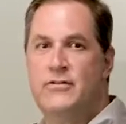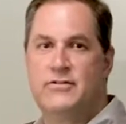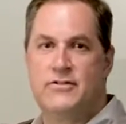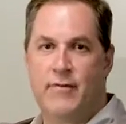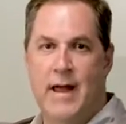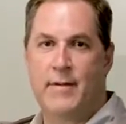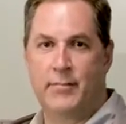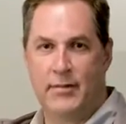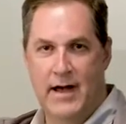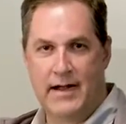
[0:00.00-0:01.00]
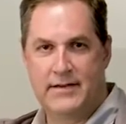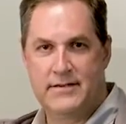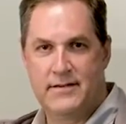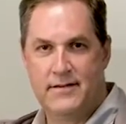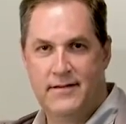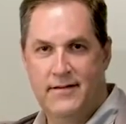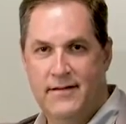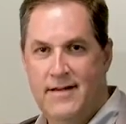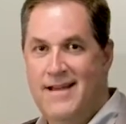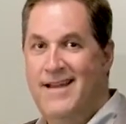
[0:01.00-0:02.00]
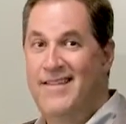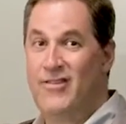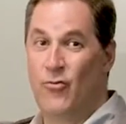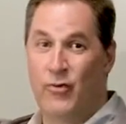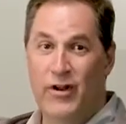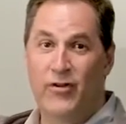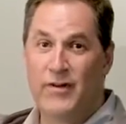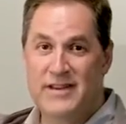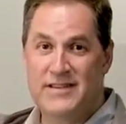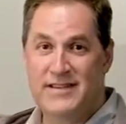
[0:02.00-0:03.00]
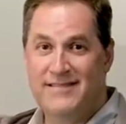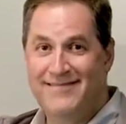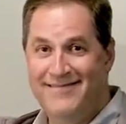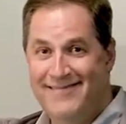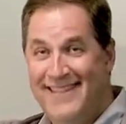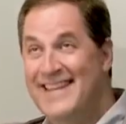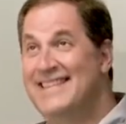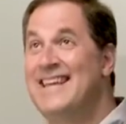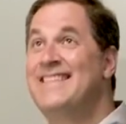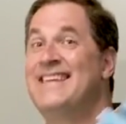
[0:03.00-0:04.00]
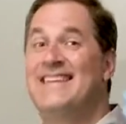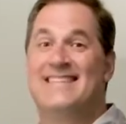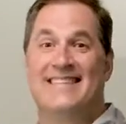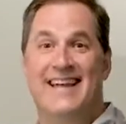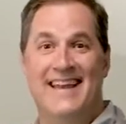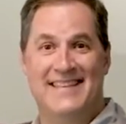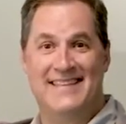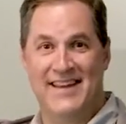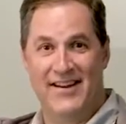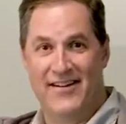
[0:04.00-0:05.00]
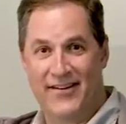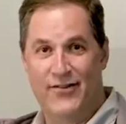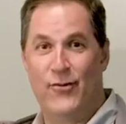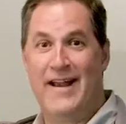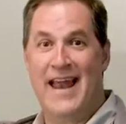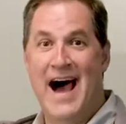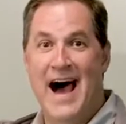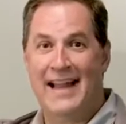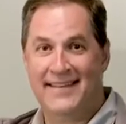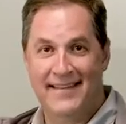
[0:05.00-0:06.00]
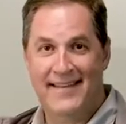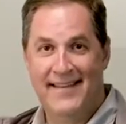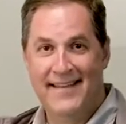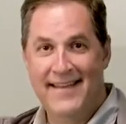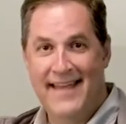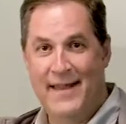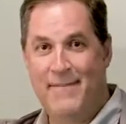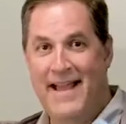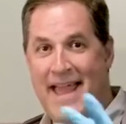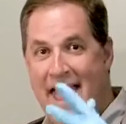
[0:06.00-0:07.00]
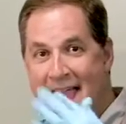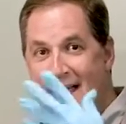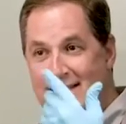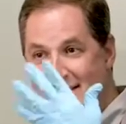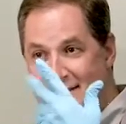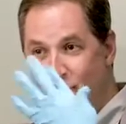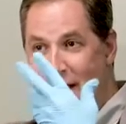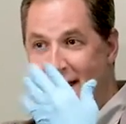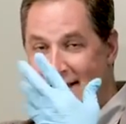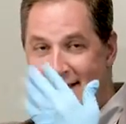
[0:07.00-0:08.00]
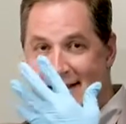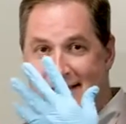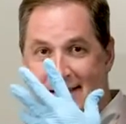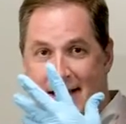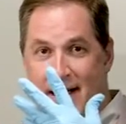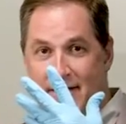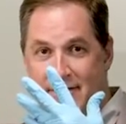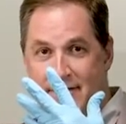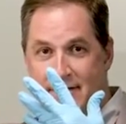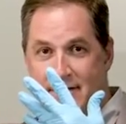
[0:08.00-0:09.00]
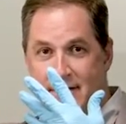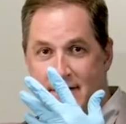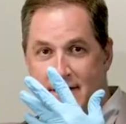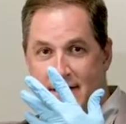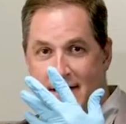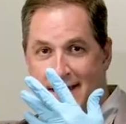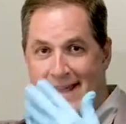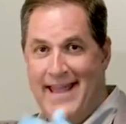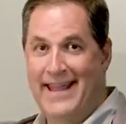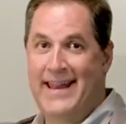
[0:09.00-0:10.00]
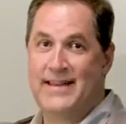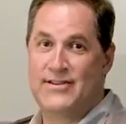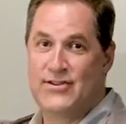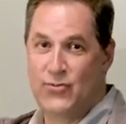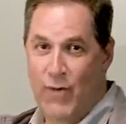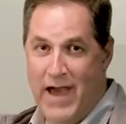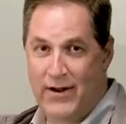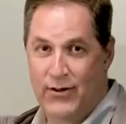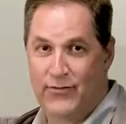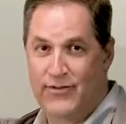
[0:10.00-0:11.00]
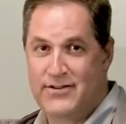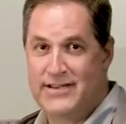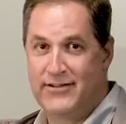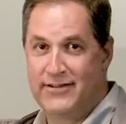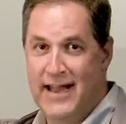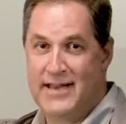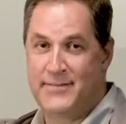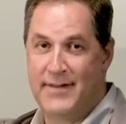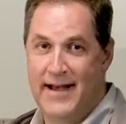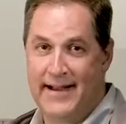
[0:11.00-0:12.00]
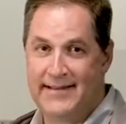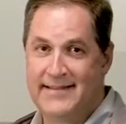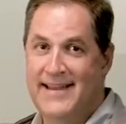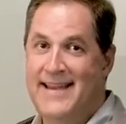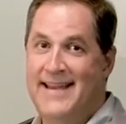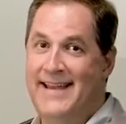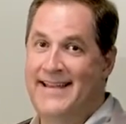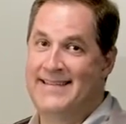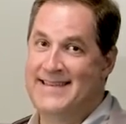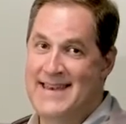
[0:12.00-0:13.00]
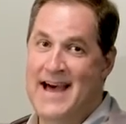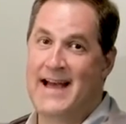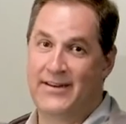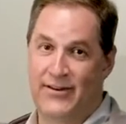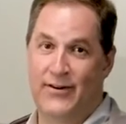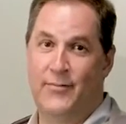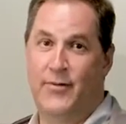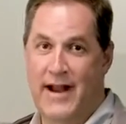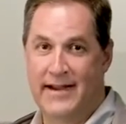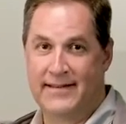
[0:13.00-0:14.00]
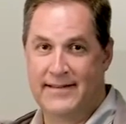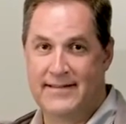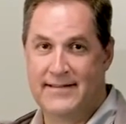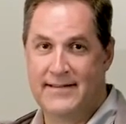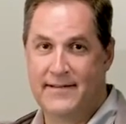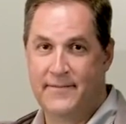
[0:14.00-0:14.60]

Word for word: use ceramic blocks. The real reason is that these lights here are quite hot, and my hands sweat in these gloves. And getting sweat all over steel gauge blocks is not good practice.